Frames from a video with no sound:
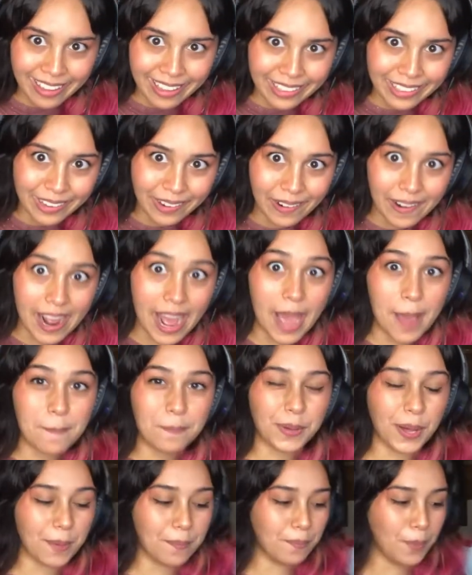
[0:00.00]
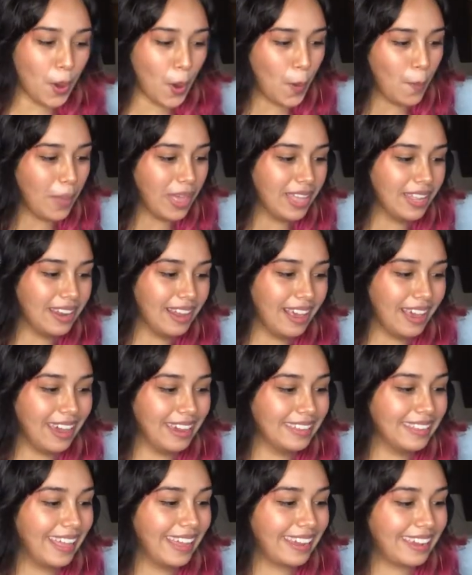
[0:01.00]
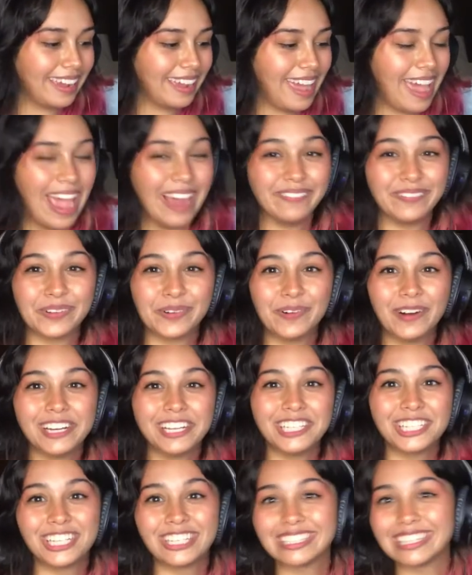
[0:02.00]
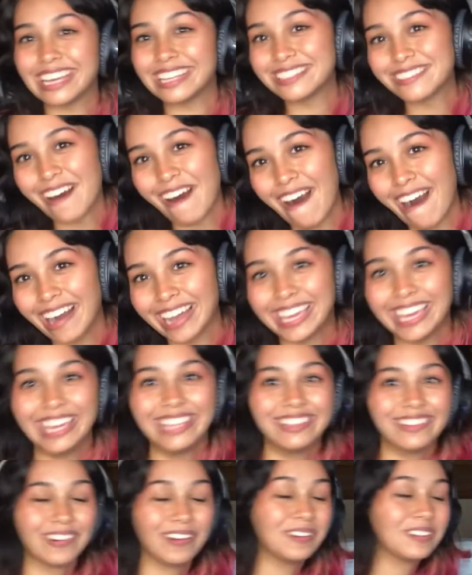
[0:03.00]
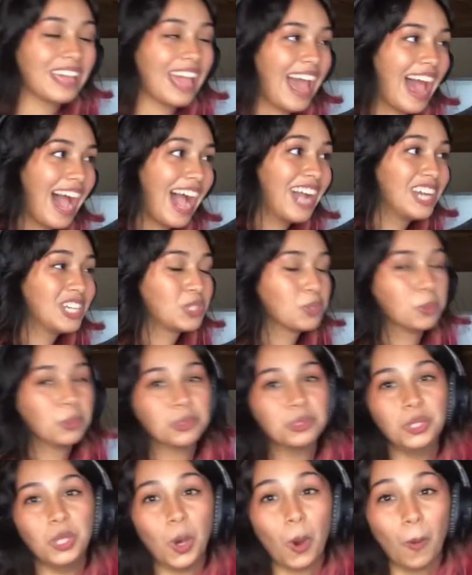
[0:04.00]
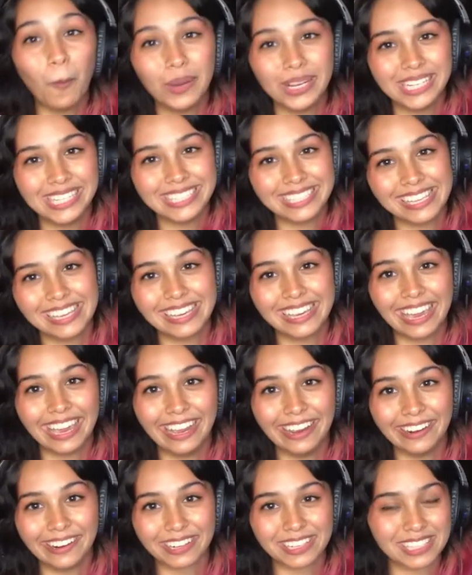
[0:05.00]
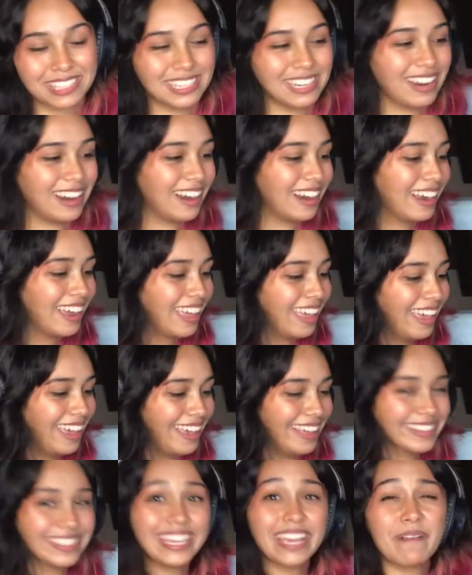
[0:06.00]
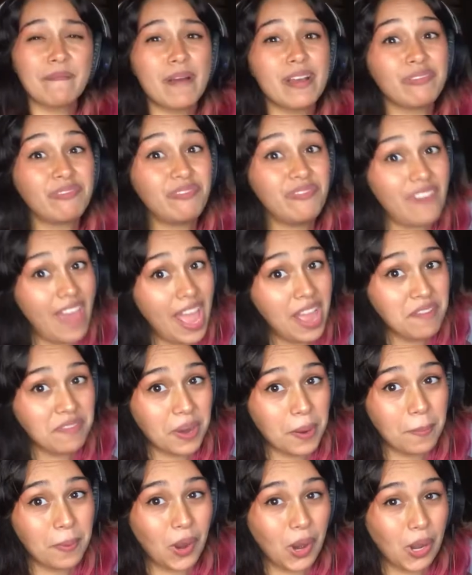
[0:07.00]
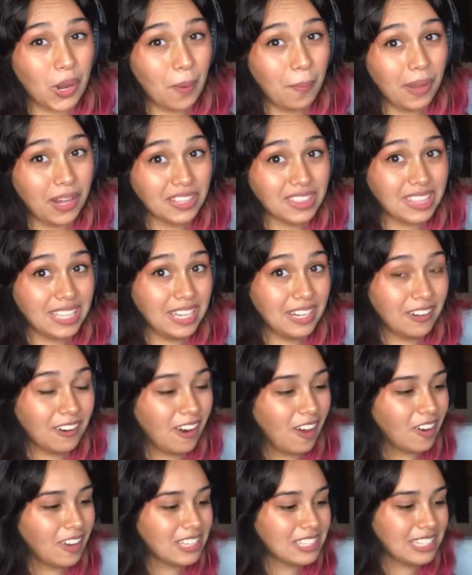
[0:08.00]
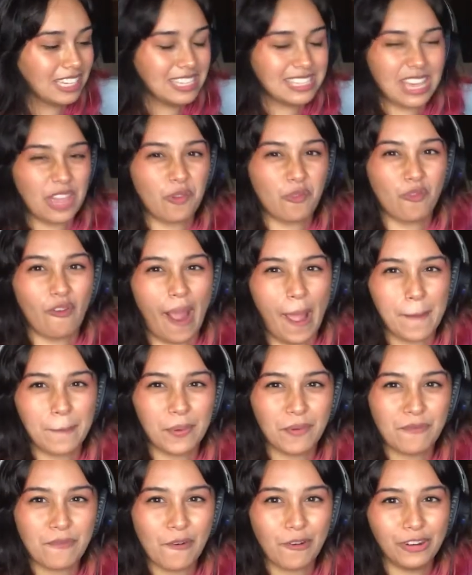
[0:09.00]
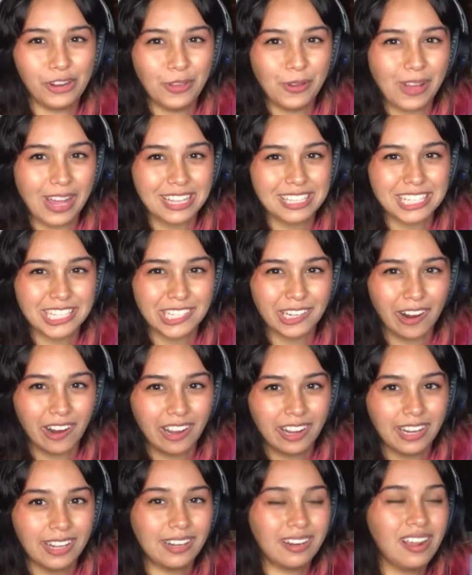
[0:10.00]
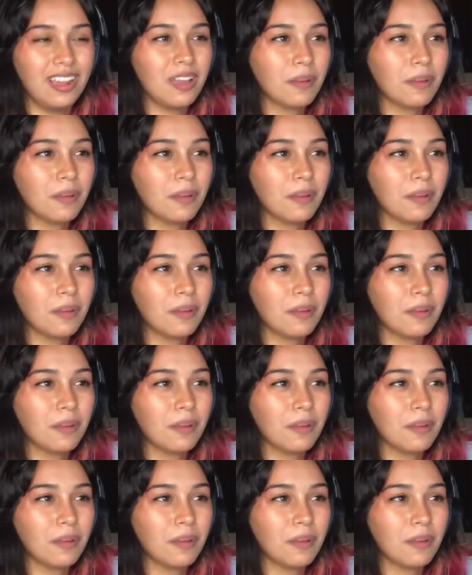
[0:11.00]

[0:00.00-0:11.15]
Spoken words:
your hype up moment. And like everyone is just like talking, they're all casual, nobody's in character. It's like my favorite part about theater, honestly. It's like right before you get started.